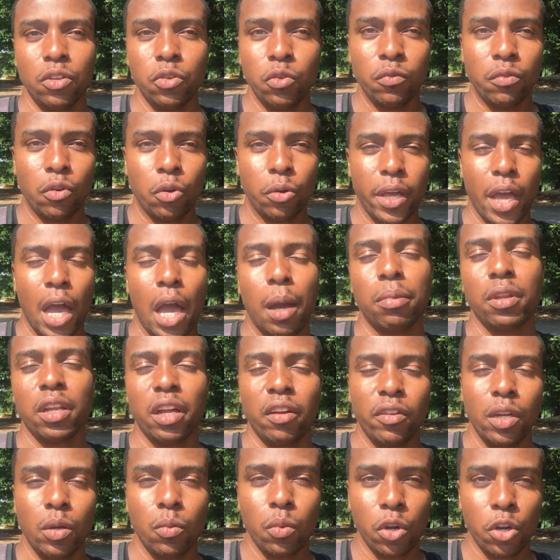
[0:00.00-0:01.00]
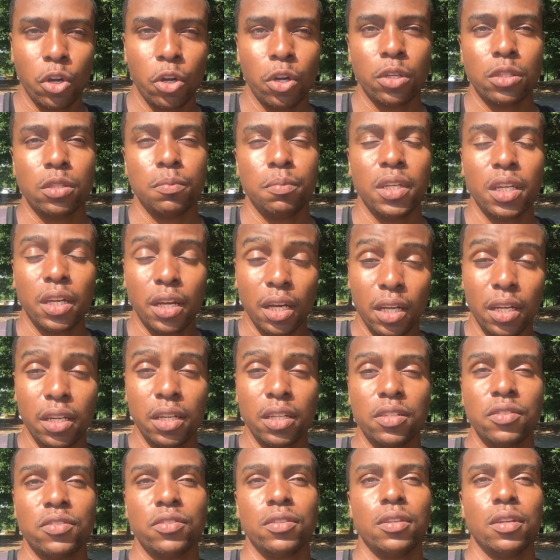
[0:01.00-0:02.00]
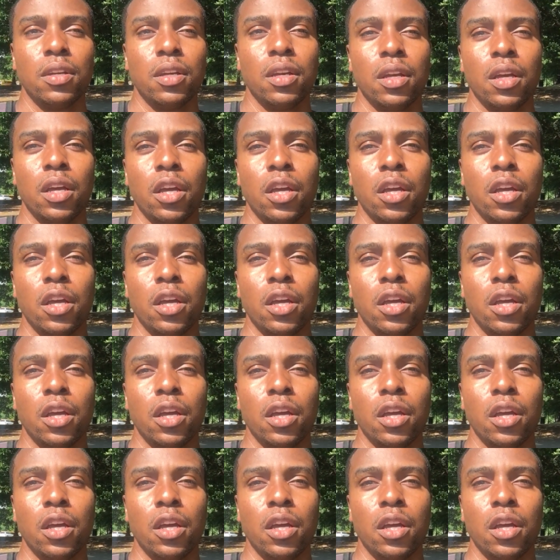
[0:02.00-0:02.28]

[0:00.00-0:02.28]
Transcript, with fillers: new vocabulary words because